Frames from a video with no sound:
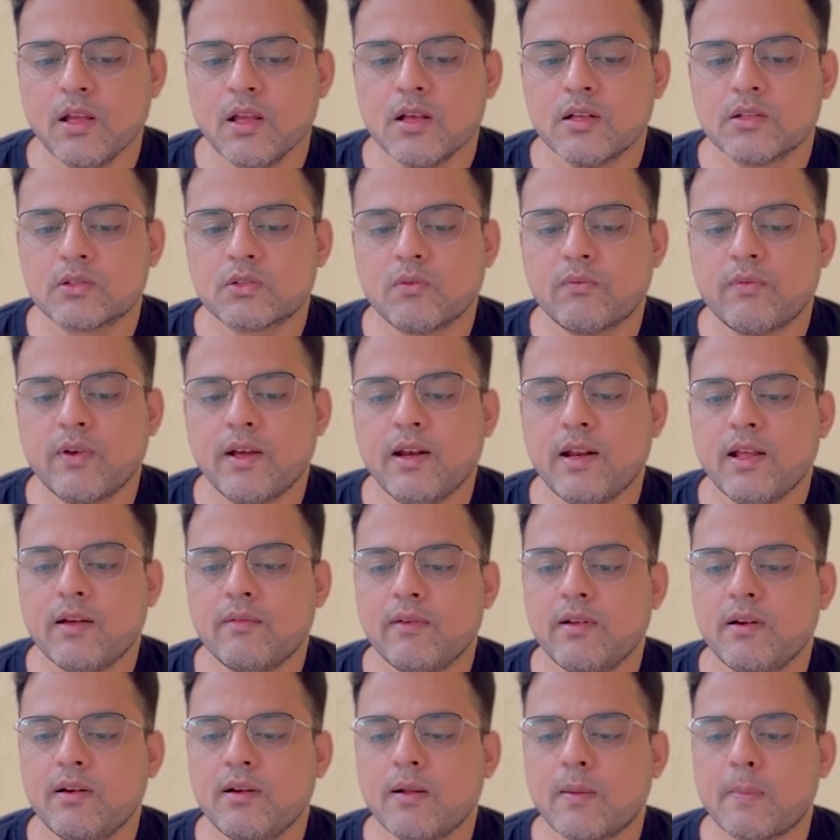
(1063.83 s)
So
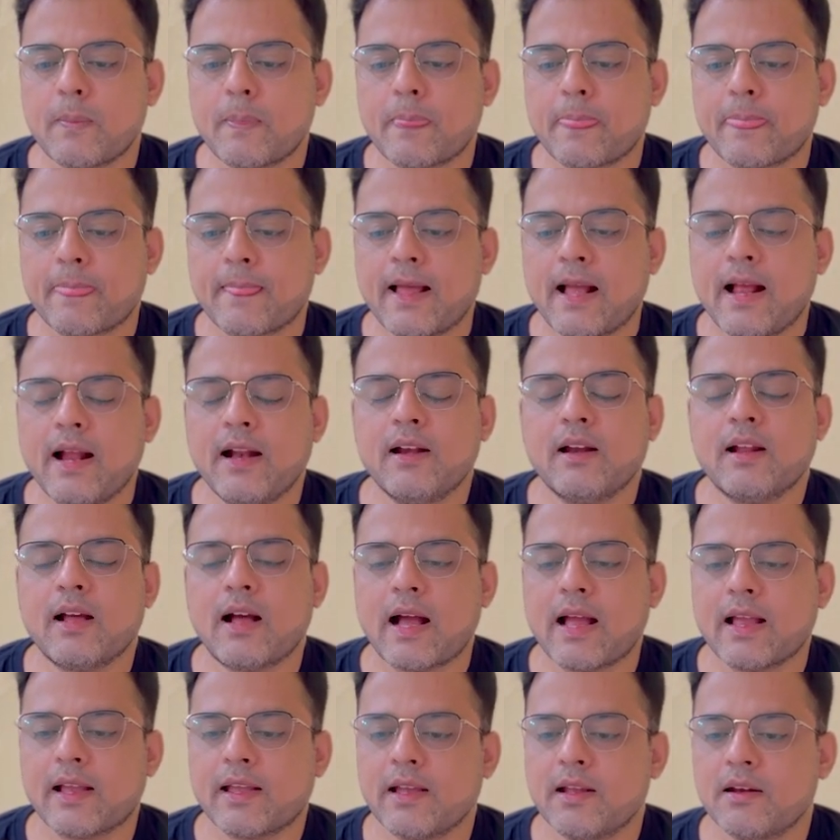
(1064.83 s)
whenever, and
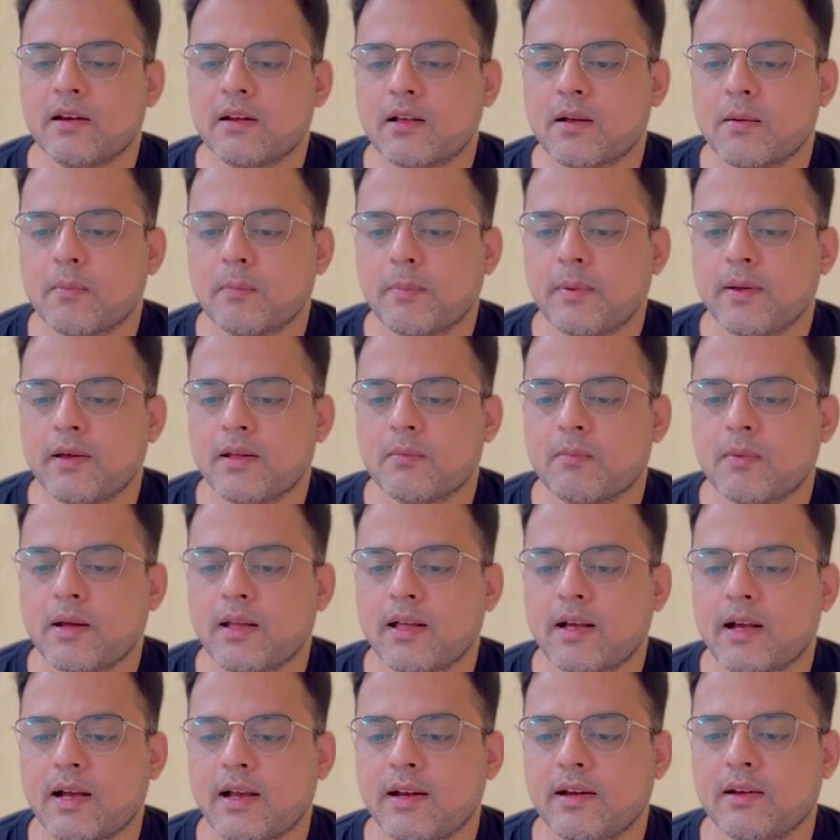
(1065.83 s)
I can compare my
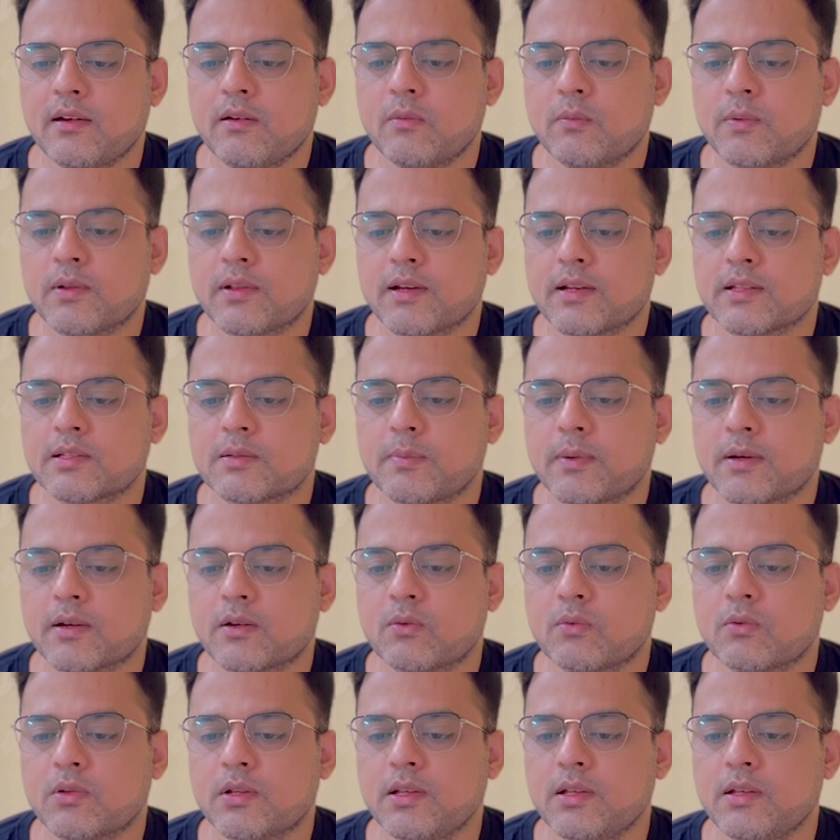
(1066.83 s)
height with respect
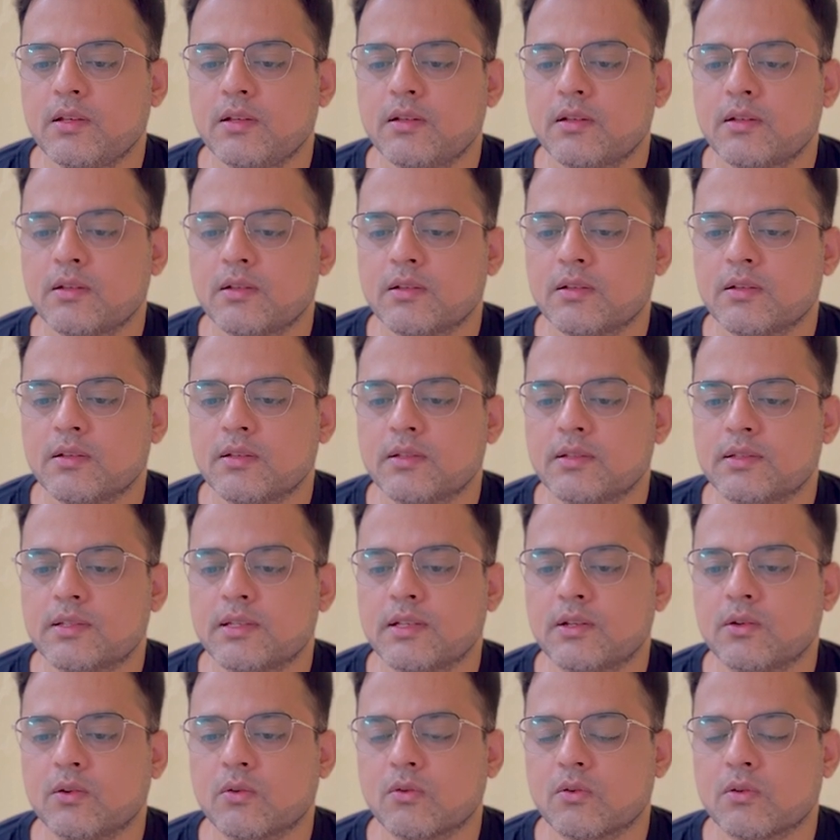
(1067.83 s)
to the
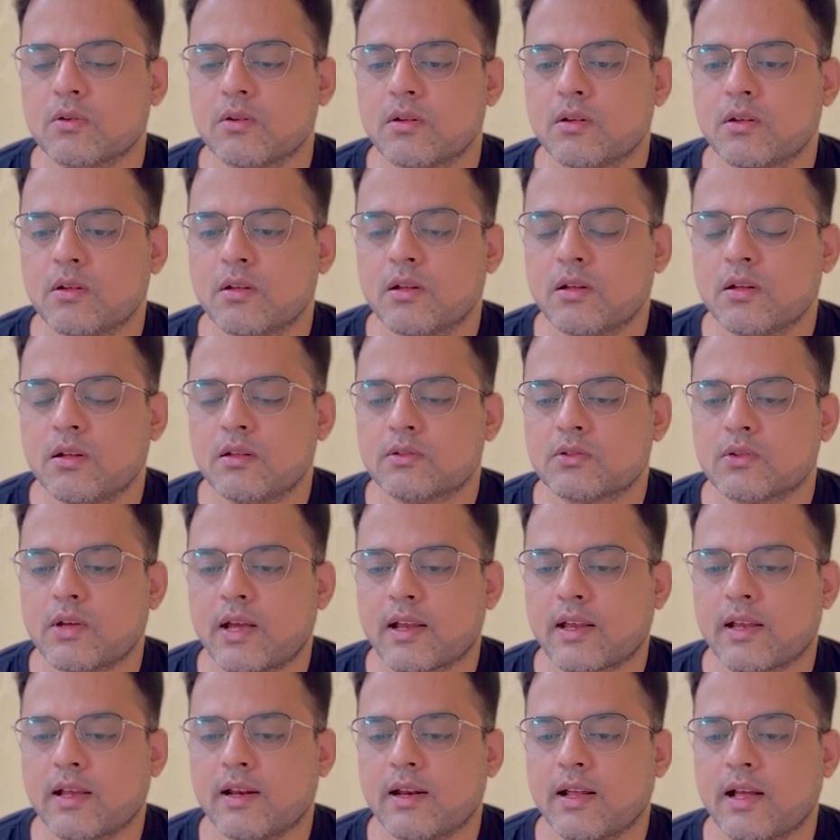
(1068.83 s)
0. So I
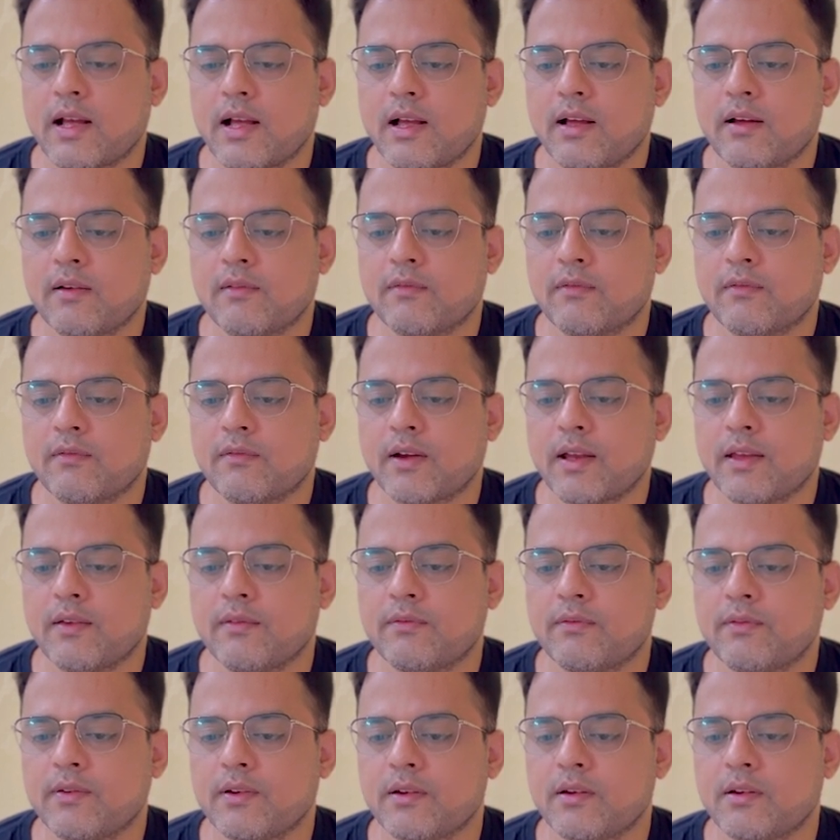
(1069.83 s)
can have
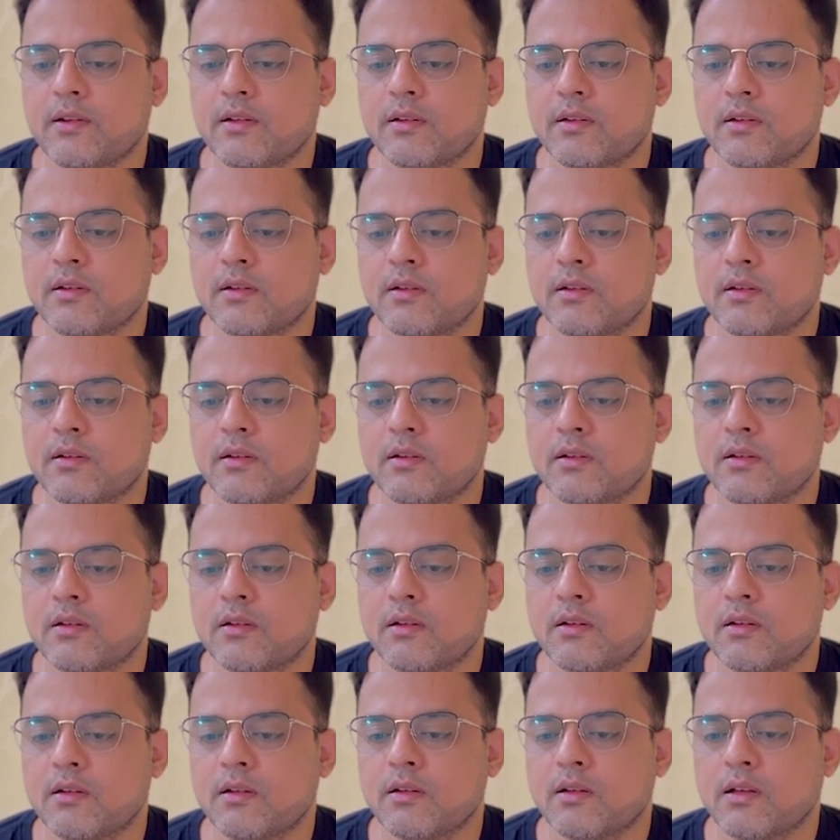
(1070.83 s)
5 feet,
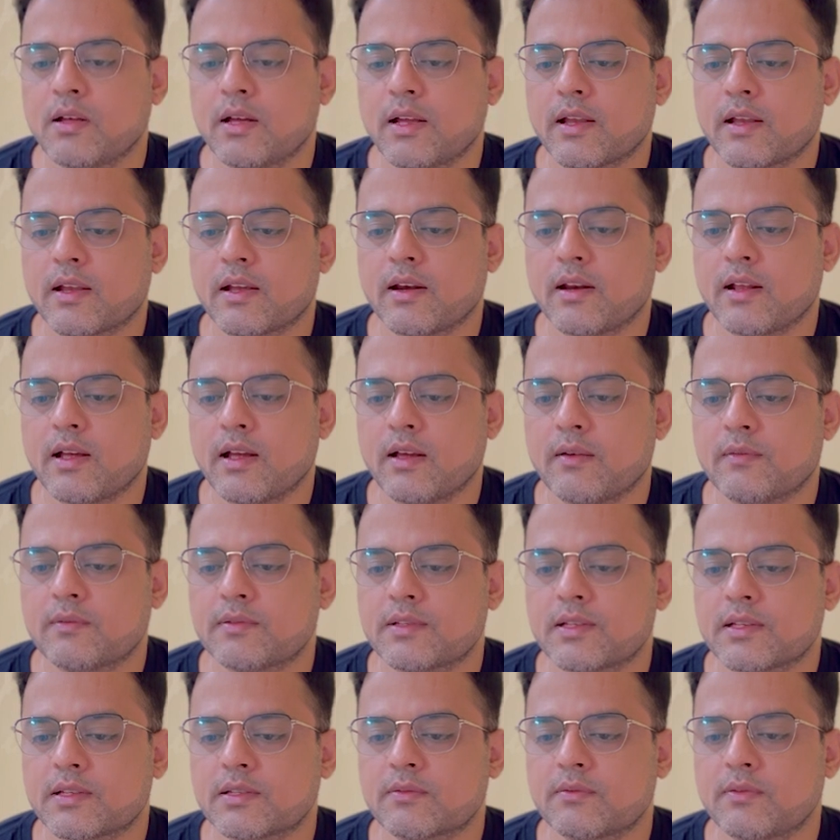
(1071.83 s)
I can have
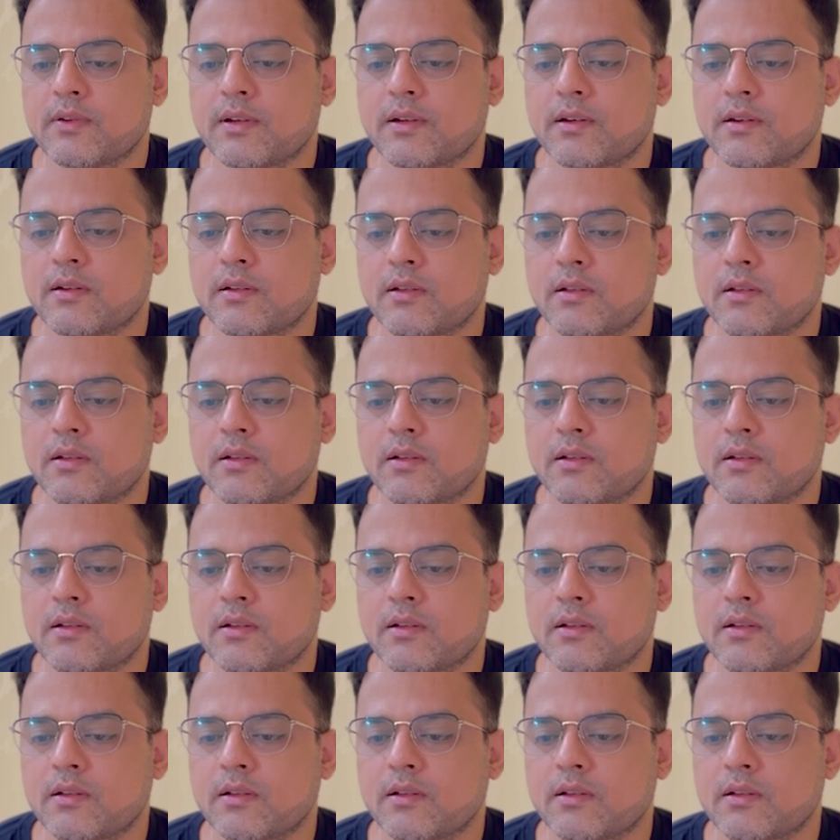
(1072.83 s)
6 feet.